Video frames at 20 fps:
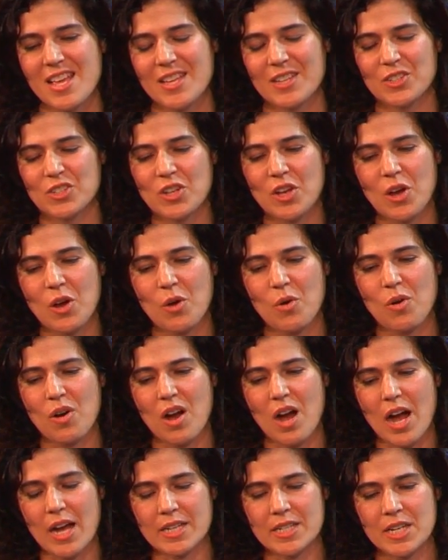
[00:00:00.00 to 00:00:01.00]
So
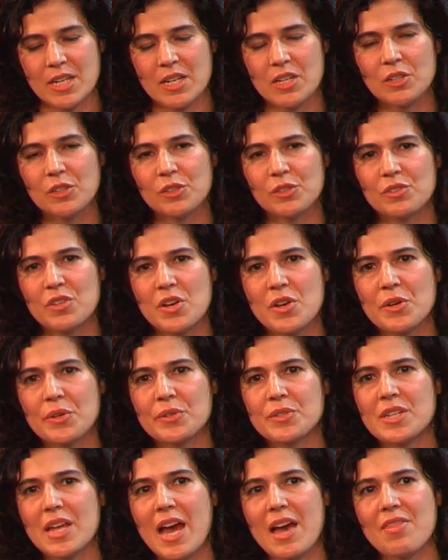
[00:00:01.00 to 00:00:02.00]
I did include
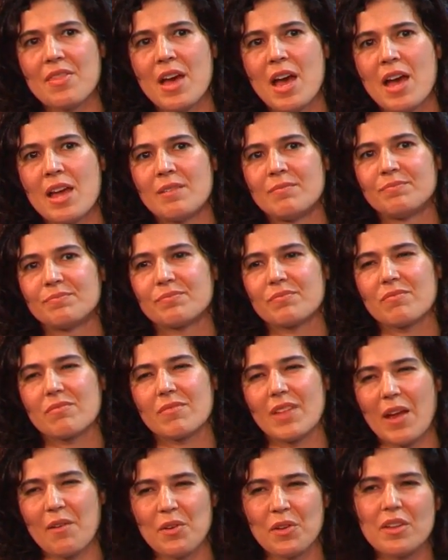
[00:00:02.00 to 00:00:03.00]
those, and then
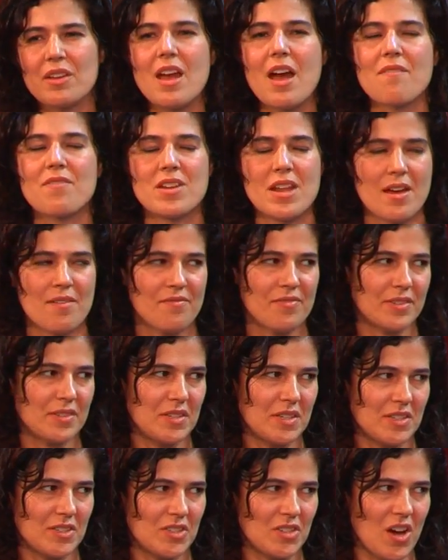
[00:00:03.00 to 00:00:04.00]
I really have an
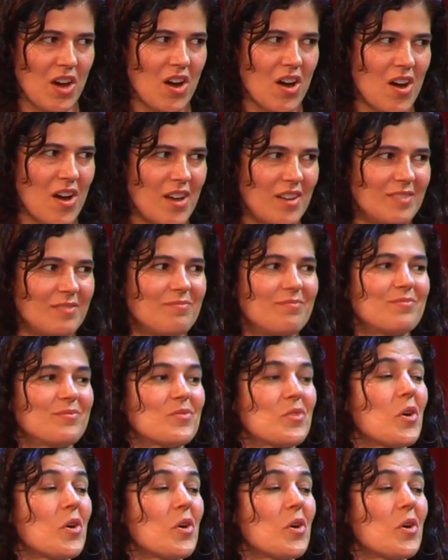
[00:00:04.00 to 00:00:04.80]
emphasis on